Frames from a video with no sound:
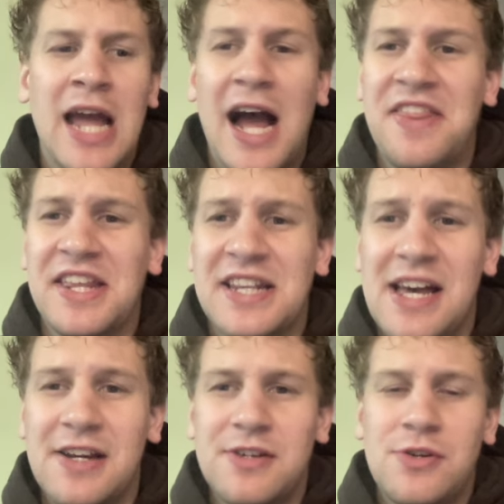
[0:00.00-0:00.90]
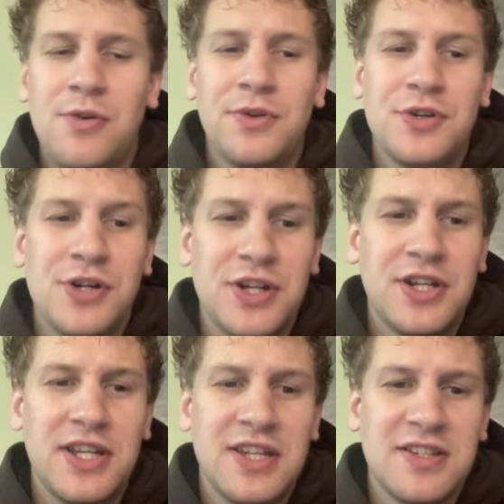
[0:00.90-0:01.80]
I think that Colton
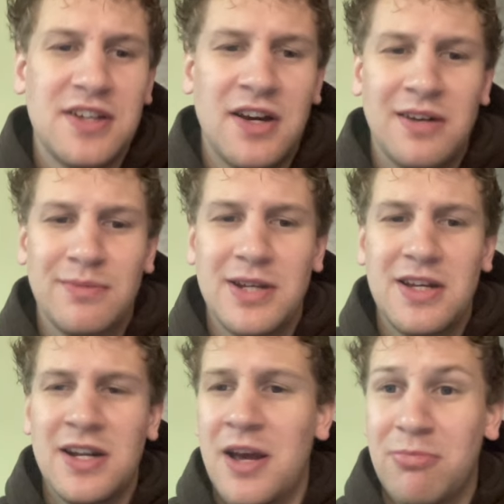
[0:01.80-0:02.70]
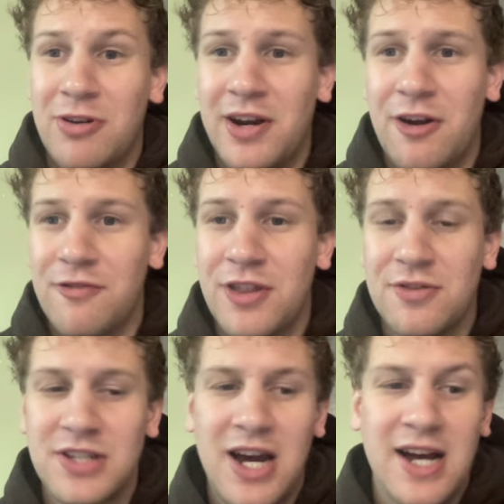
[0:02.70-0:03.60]
Hood is an upgrade over
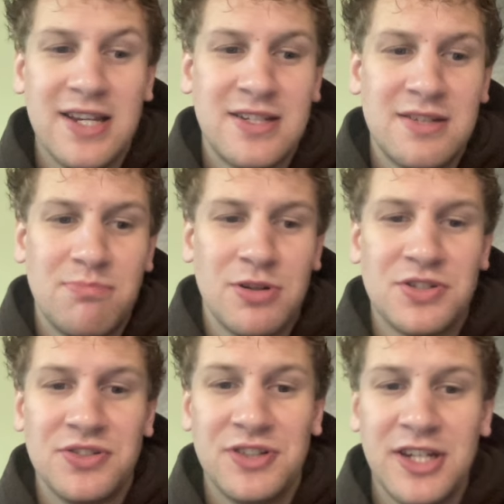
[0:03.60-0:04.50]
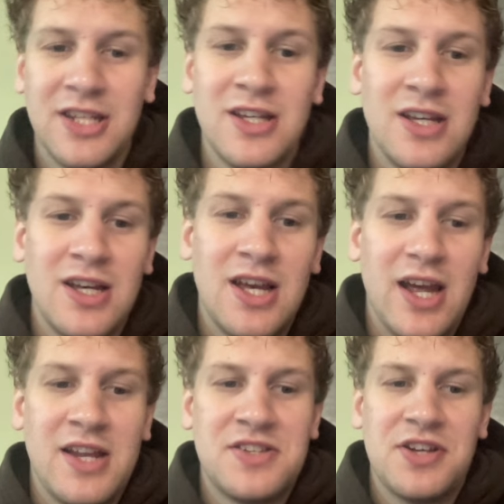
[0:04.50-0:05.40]
those guys personally.
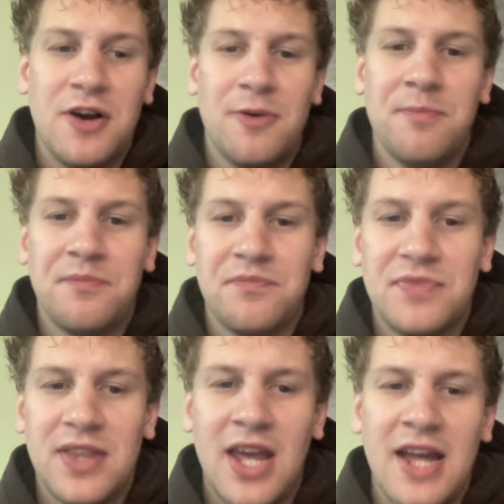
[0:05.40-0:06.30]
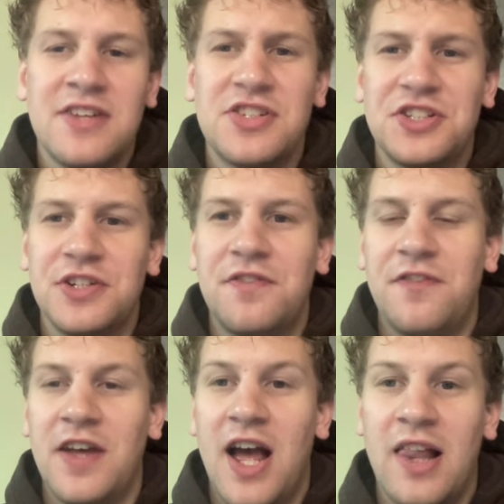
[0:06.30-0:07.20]
And so yeah, he's a good
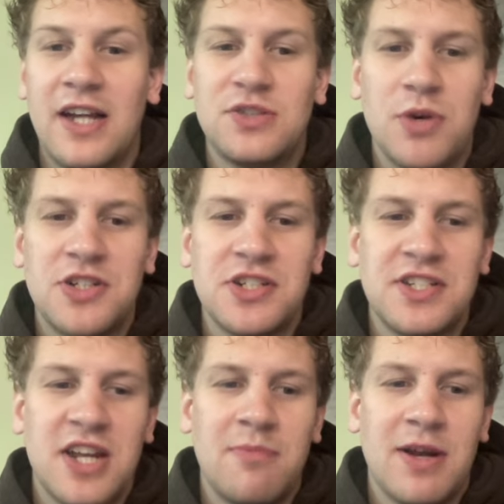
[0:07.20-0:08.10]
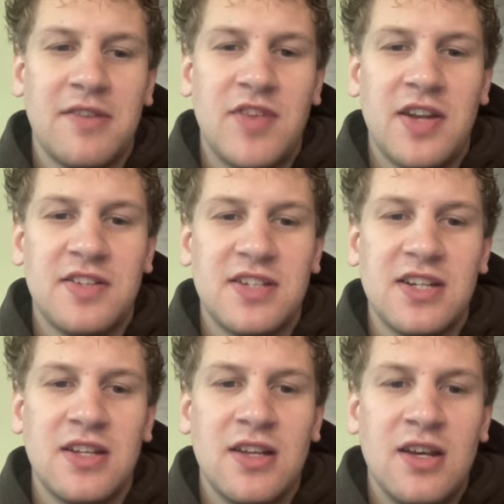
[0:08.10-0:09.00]
fit. I liked watching his tape out of
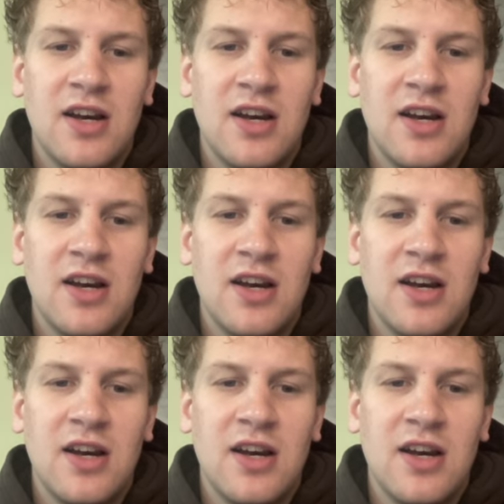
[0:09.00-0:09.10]
Tennessee.